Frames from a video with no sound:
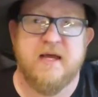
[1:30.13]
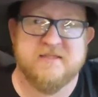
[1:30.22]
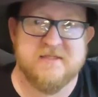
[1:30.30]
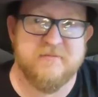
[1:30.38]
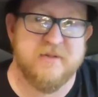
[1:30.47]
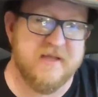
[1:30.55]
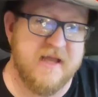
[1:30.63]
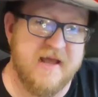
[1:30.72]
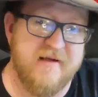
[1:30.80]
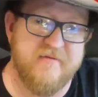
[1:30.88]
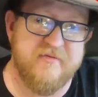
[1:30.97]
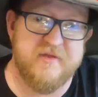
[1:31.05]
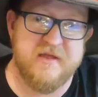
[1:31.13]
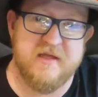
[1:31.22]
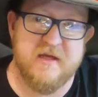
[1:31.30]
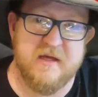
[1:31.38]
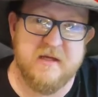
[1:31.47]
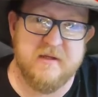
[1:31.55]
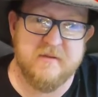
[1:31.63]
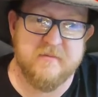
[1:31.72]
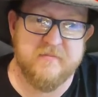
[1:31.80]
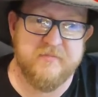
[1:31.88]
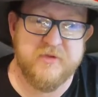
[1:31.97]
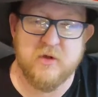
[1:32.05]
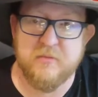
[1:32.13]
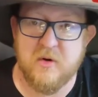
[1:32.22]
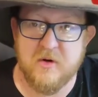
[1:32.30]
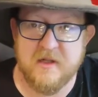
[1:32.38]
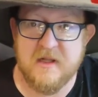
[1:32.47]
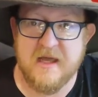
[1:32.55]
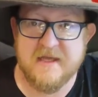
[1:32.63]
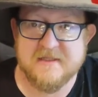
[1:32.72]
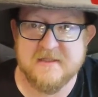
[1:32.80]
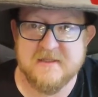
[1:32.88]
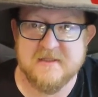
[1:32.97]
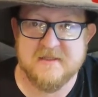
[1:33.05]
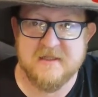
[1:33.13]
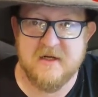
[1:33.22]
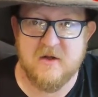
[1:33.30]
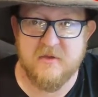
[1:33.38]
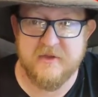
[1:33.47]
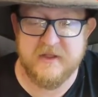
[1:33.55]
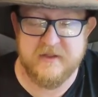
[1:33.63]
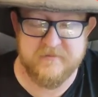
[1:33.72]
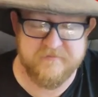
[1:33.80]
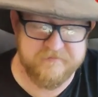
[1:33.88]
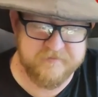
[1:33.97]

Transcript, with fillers: I simply have the uh, third party license and all the